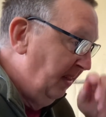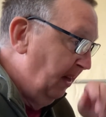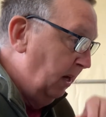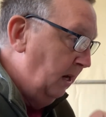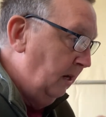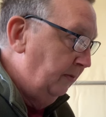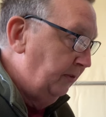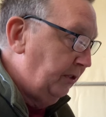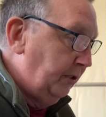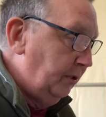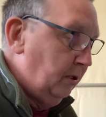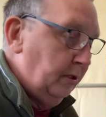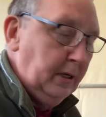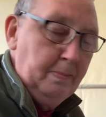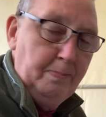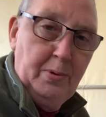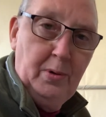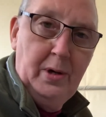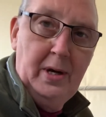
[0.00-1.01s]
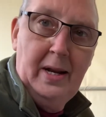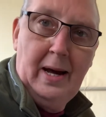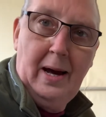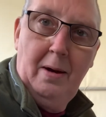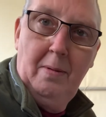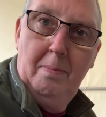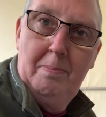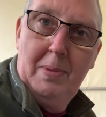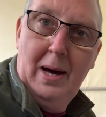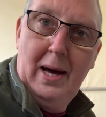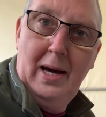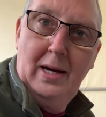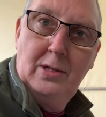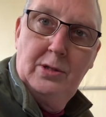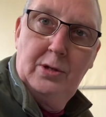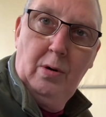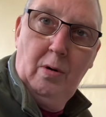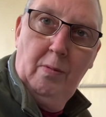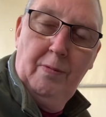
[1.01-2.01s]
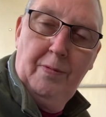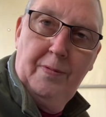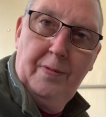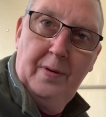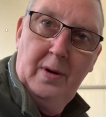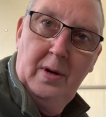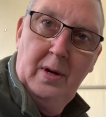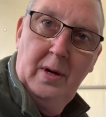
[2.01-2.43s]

have started putting out bags of